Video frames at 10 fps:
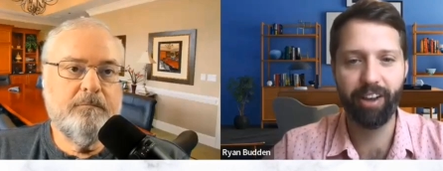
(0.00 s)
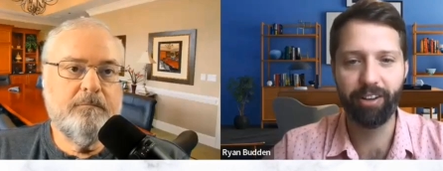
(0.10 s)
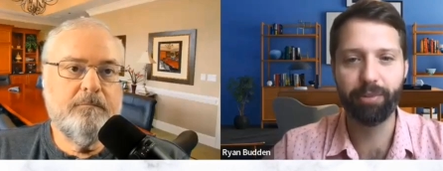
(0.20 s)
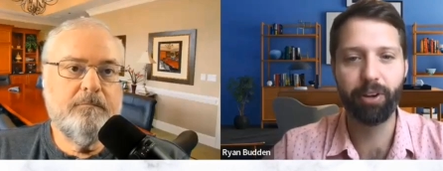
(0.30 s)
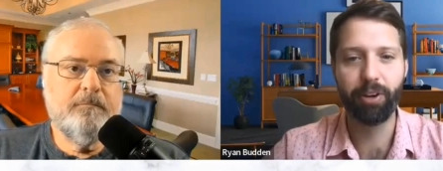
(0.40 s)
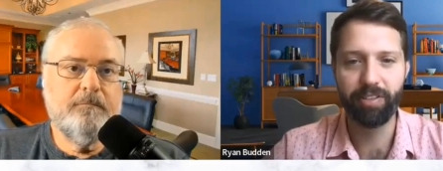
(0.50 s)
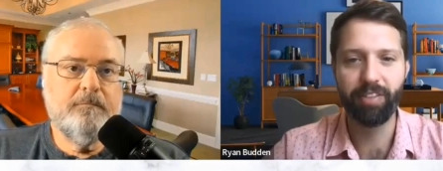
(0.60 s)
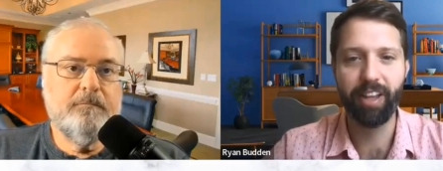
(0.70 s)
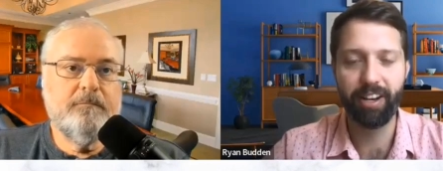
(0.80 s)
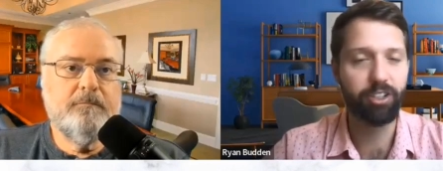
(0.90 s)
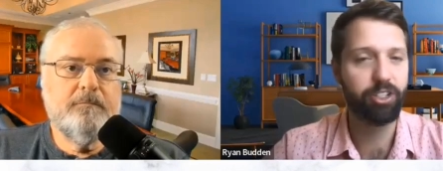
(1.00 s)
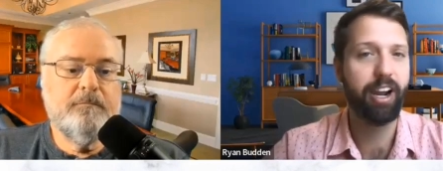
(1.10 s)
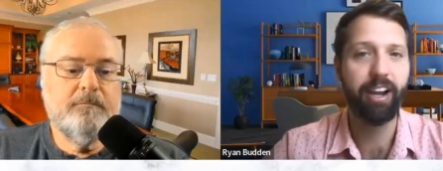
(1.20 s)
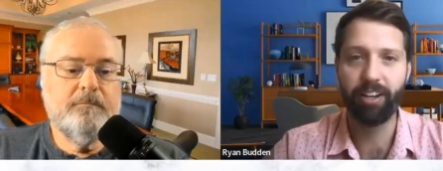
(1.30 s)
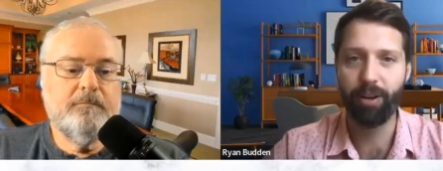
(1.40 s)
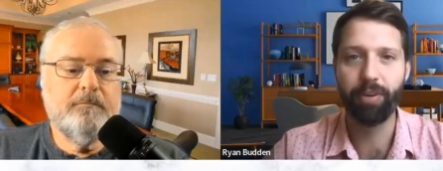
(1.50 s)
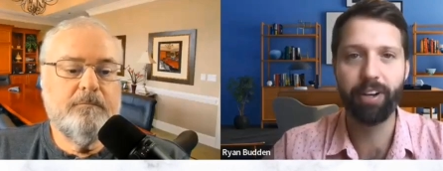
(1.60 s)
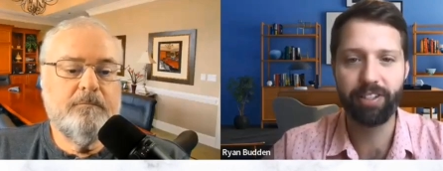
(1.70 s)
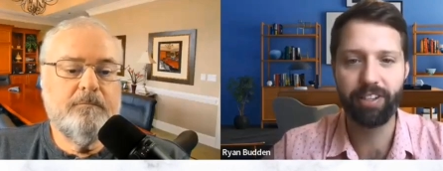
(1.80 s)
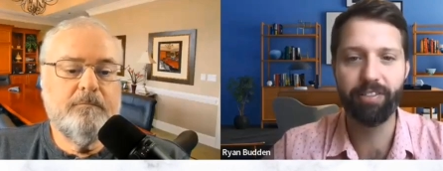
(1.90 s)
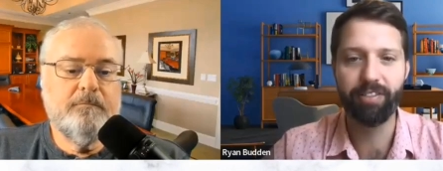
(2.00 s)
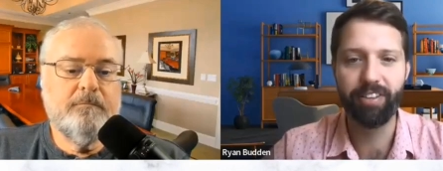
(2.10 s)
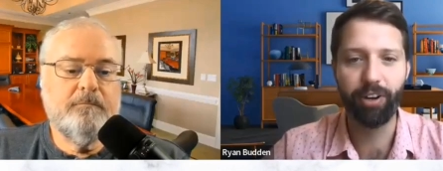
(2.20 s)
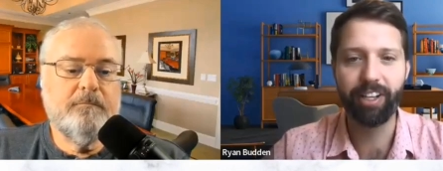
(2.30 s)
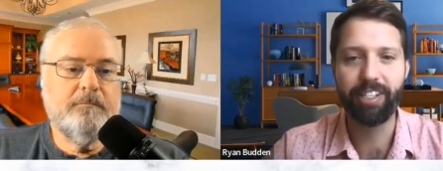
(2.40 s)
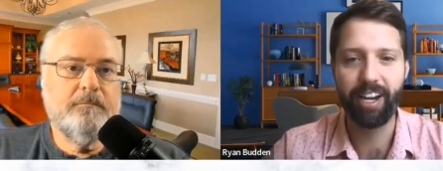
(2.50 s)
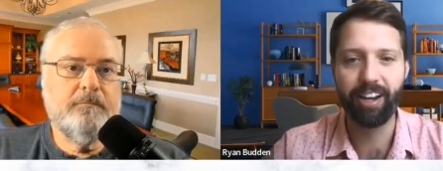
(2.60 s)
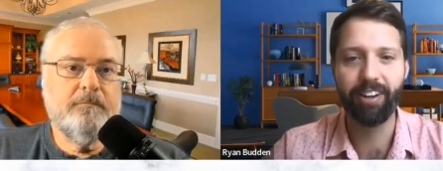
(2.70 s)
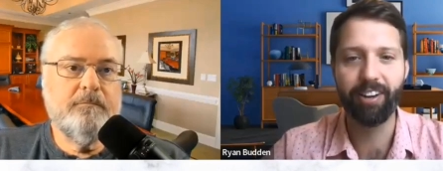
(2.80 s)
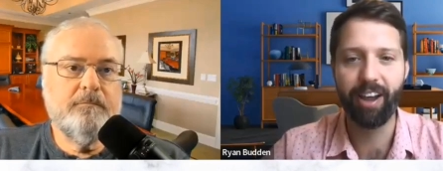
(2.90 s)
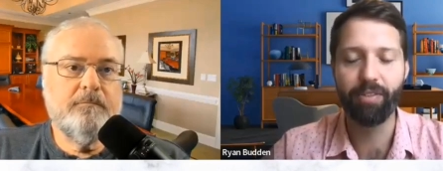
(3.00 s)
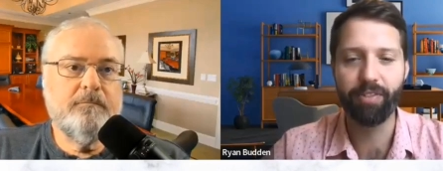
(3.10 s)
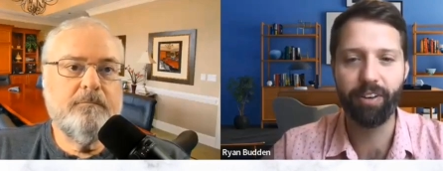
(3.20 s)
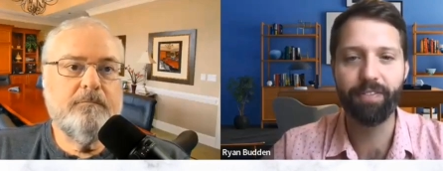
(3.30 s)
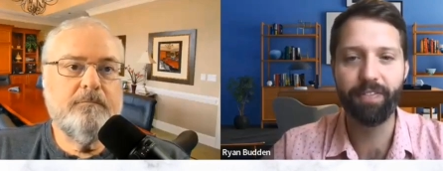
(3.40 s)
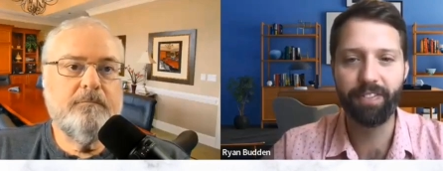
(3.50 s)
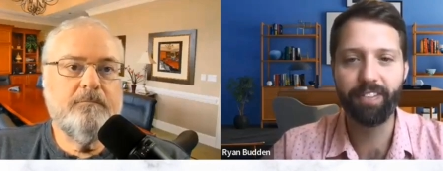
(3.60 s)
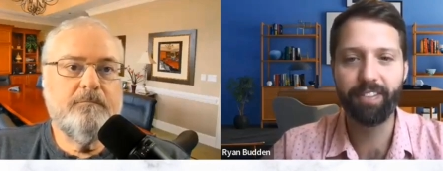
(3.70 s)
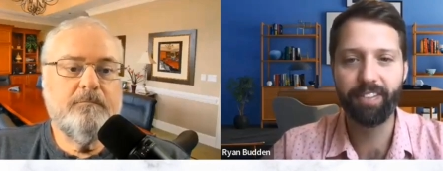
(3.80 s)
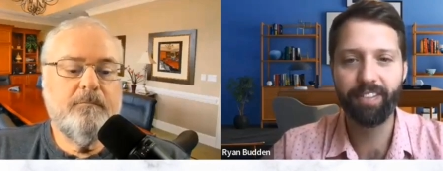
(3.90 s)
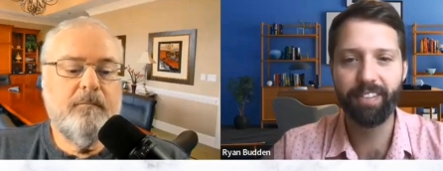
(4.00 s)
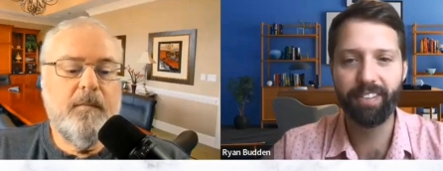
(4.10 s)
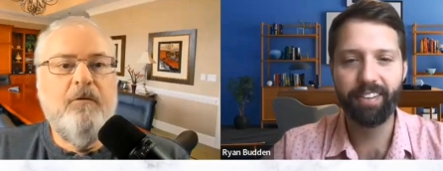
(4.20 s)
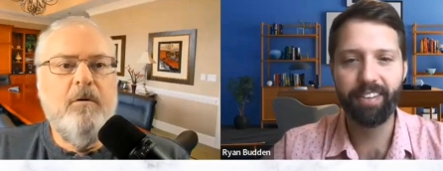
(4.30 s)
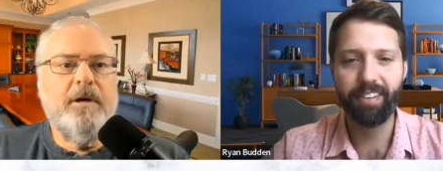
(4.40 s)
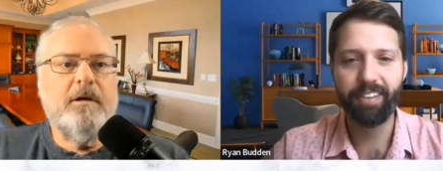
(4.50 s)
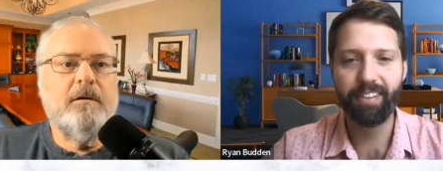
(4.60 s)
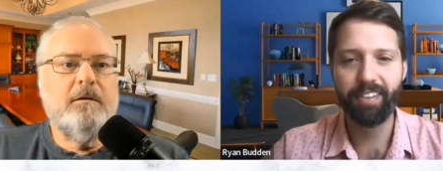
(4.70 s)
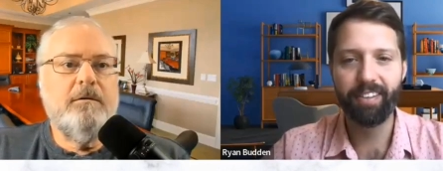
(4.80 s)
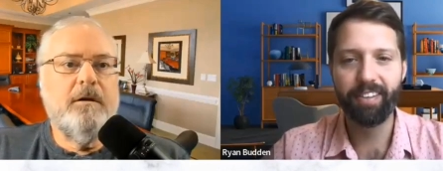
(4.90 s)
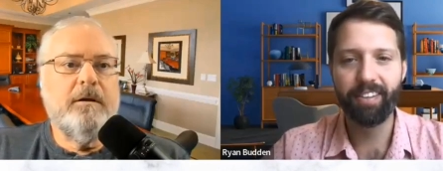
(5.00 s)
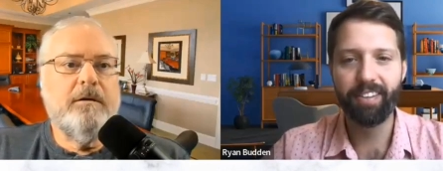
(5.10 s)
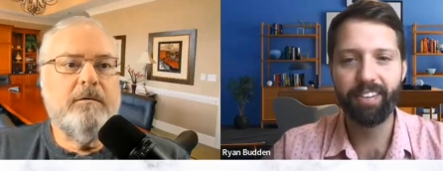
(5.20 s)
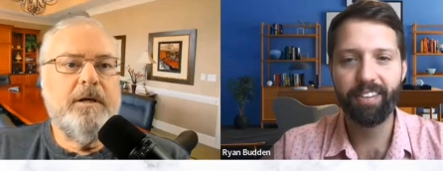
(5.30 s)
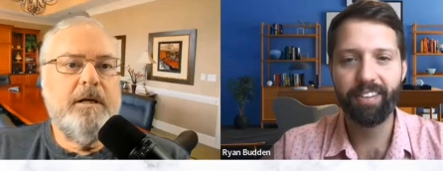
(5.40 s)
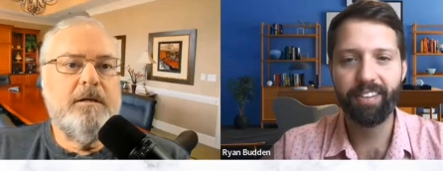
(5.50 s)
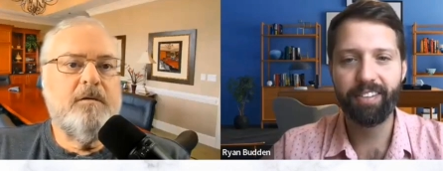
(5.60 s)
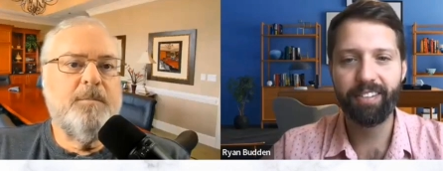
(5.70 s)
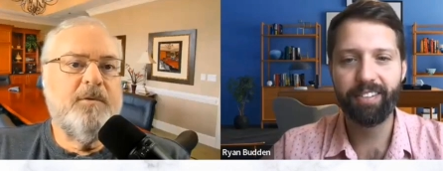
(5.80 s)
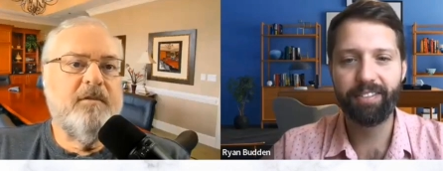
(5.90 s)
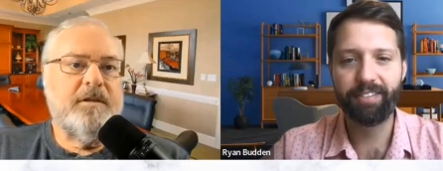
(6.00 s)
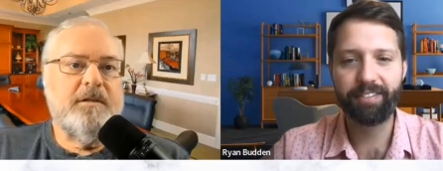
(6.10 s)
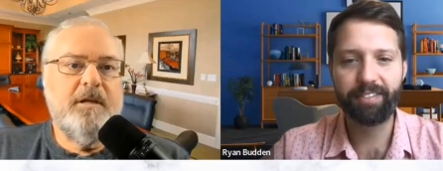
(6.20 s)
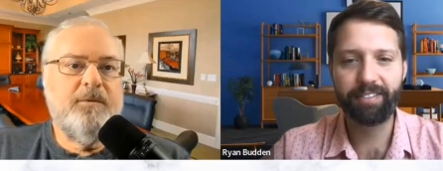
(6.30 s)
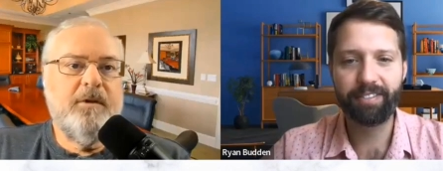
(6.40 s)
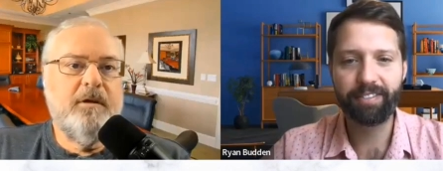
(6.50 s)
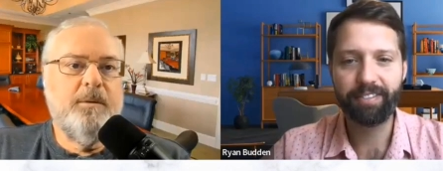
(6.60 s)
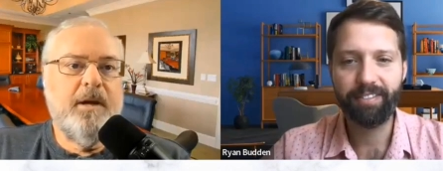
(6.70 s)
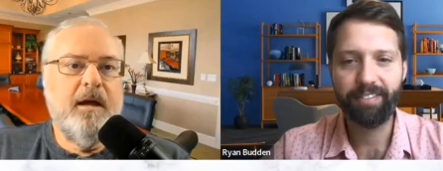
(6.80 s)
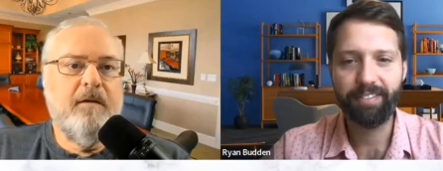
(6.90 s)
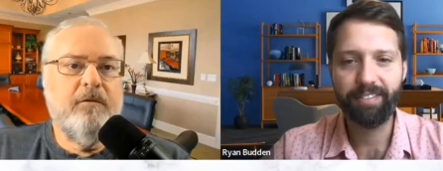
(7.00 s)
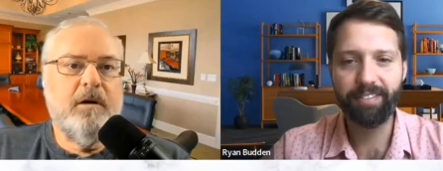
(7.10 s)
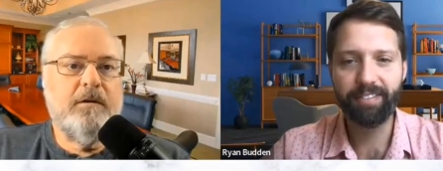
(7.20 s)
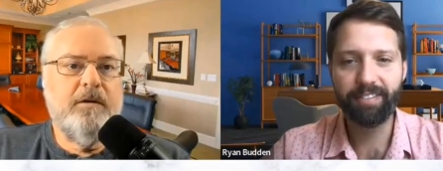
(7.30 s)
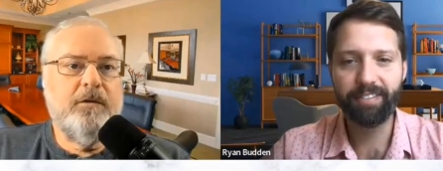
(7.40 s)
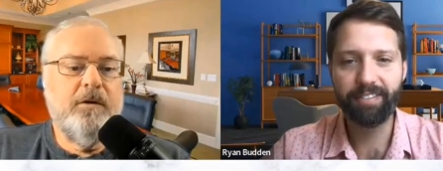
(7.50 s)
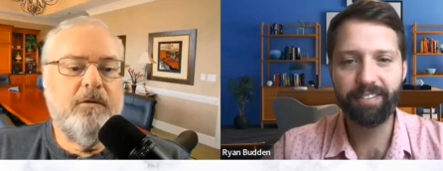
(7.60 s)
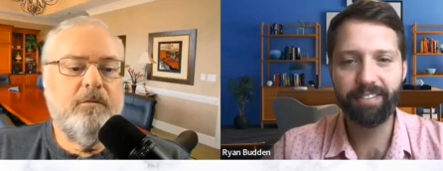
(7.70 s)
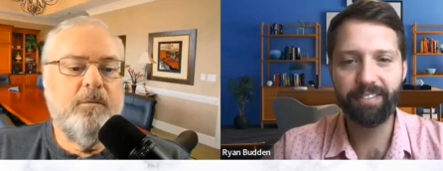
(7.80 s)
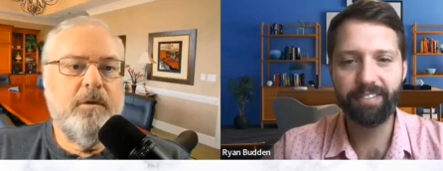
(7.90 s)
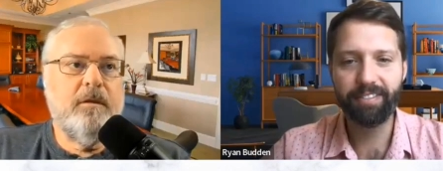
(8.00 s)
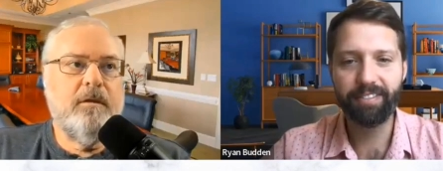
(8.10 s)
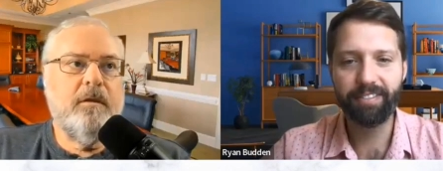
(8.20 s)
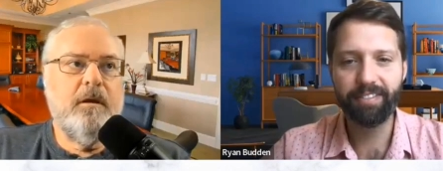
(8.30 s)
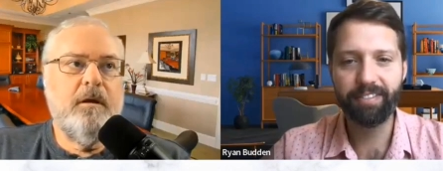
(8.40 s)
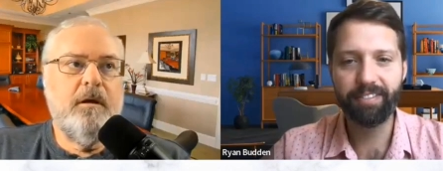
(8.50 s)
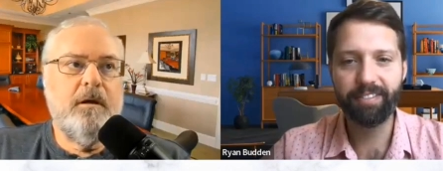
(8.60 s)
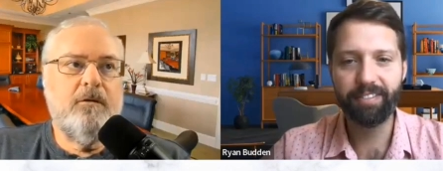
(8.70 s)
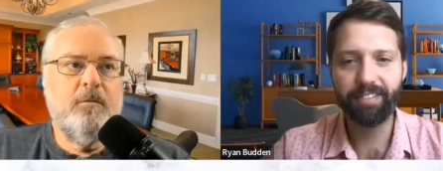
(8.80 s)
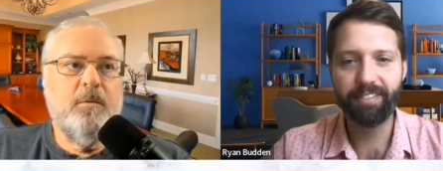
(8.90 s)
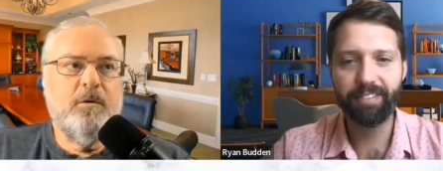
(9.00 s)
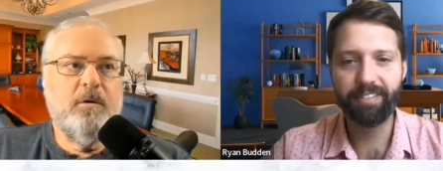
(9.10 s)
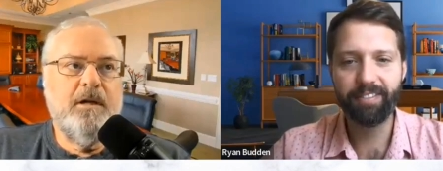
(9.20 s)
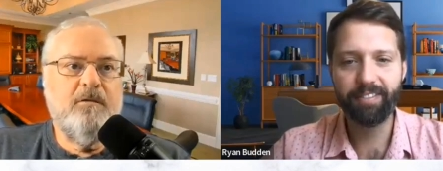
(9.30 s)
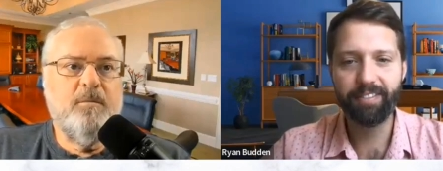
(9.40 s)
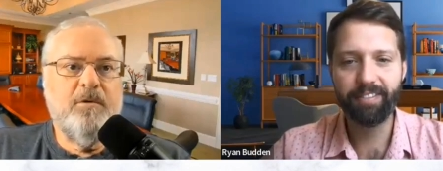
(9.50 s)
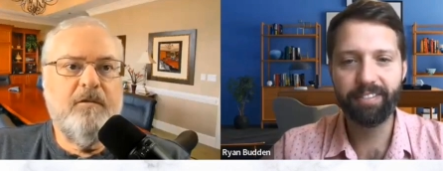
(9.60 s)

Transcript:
Speaker 1: failed because of that. Giant companies that have really taken the downfall.
Speaker 2: Before we conclude, are there any specific tips that you would have for our listeners with the consumer needs and